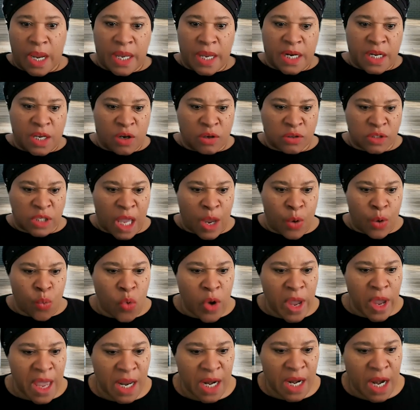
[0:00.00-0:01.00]
And he goes, and
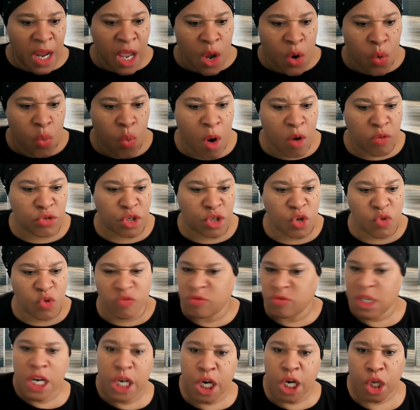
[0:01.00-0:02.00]
when won't
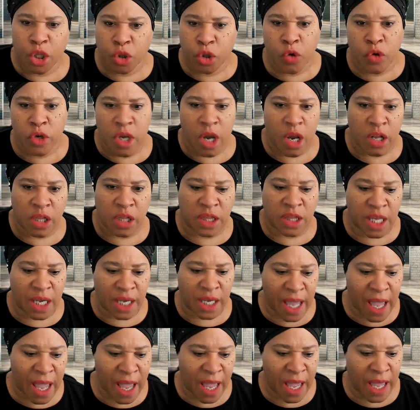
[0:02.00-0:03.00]
you get it through your thick
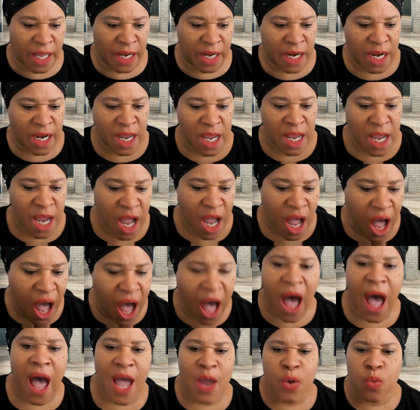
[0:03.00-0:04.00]
head?
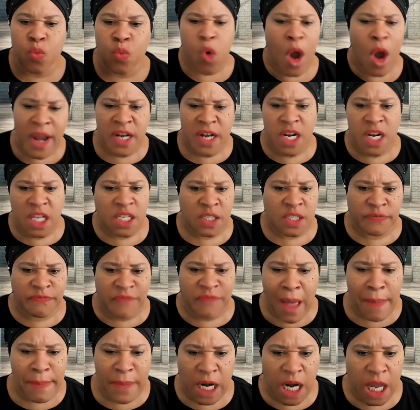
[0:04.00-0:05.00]
I run this
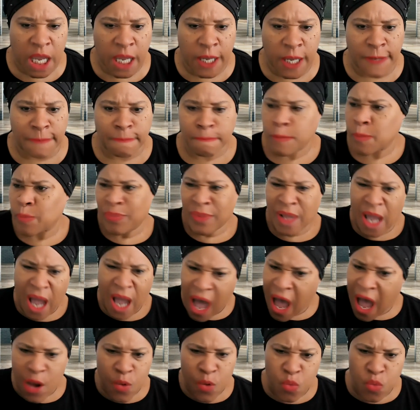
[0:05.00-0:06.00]
family.
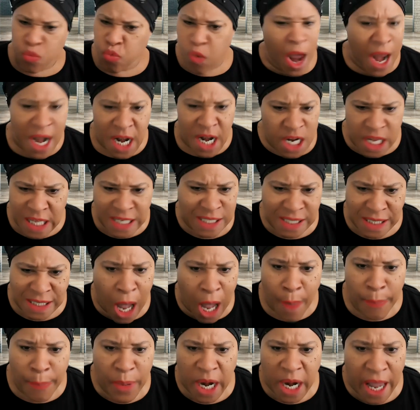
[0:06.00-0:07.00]
I run this
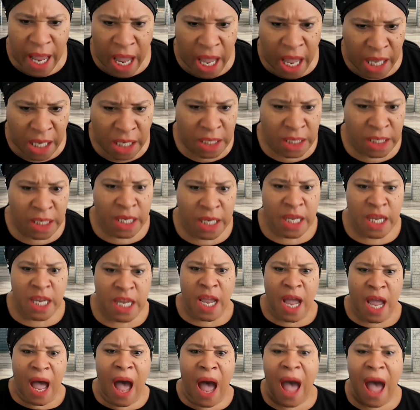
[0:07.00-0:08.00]
company.
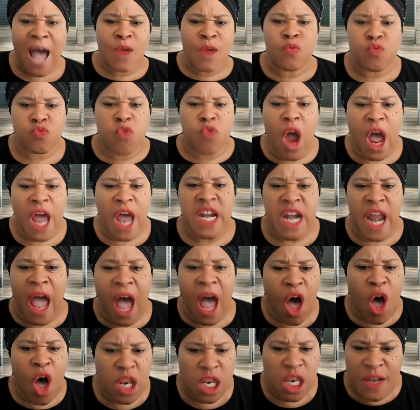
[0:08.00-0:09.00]
I run
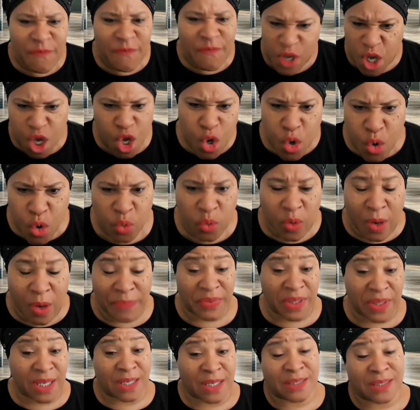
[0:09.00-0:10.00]
all of you.
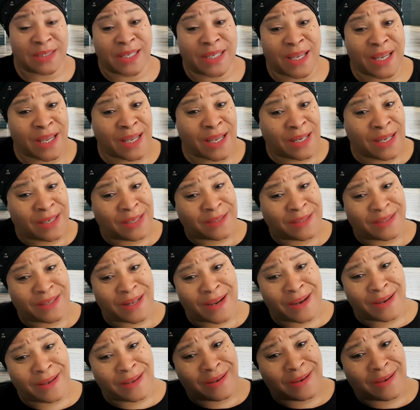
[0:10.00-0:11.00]
I'm thinking, see,
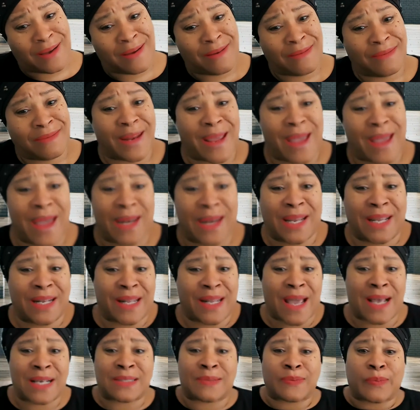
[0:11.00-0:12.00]
there you go, Daddy.
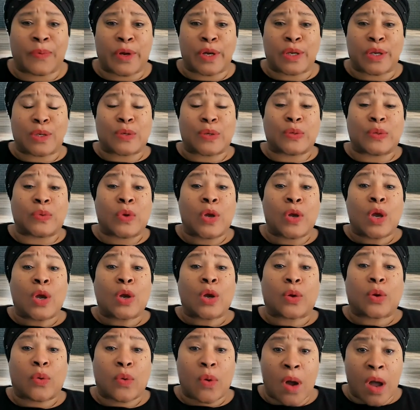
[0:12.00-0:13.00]
That's where you
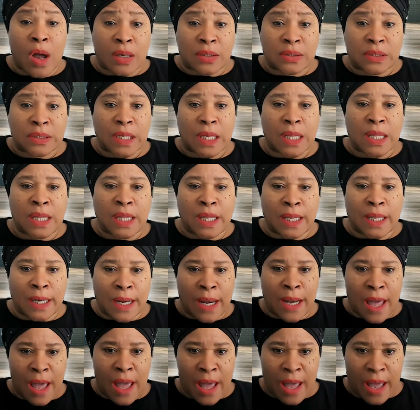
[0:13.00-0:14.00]
cross the
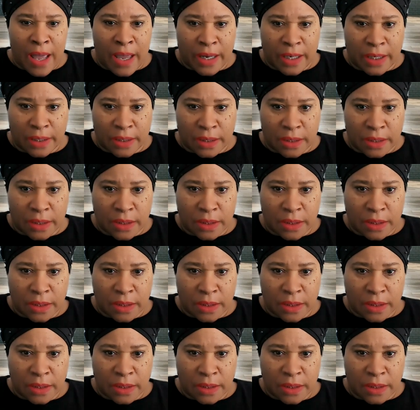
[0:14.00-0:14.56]
line.